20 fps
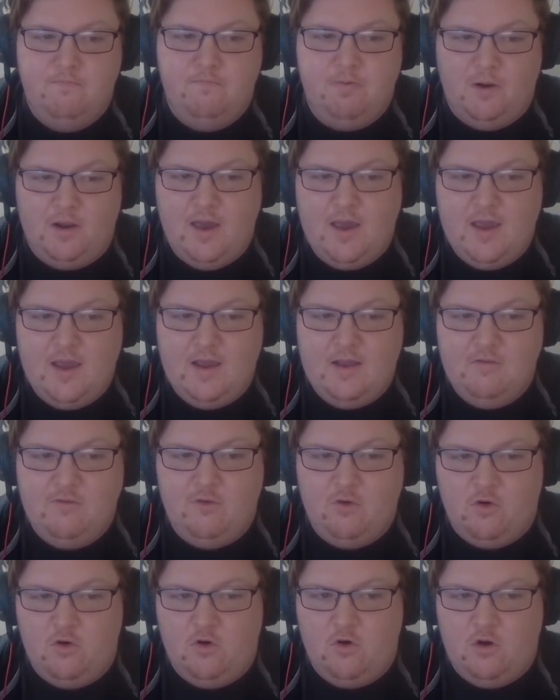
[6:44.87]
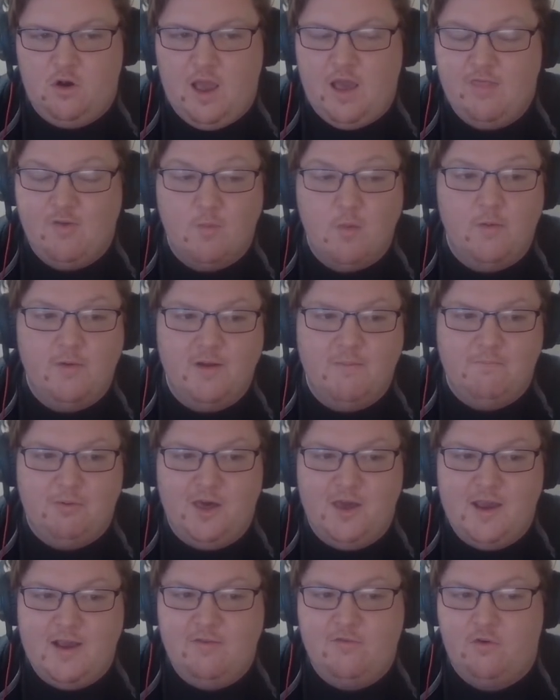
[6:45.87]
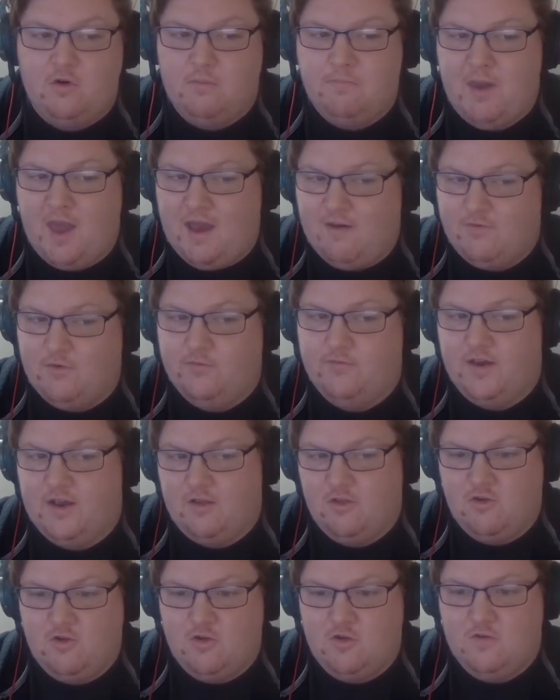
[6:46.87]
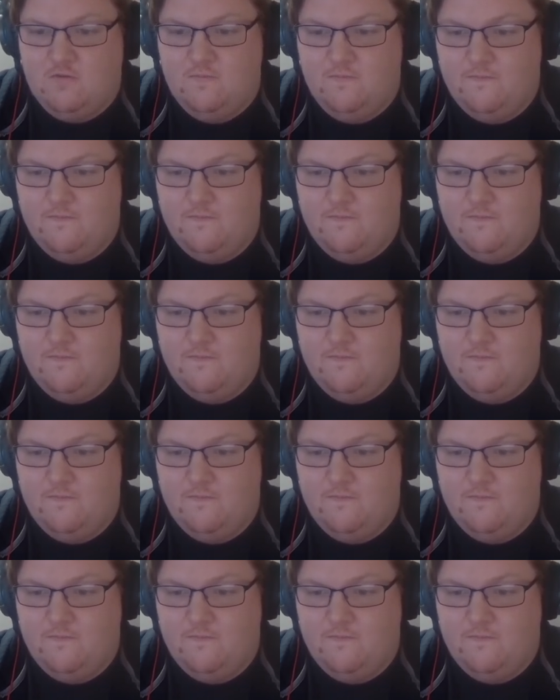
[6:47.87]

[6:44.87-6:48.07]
Blades or at the moment Blades or Pavlovich.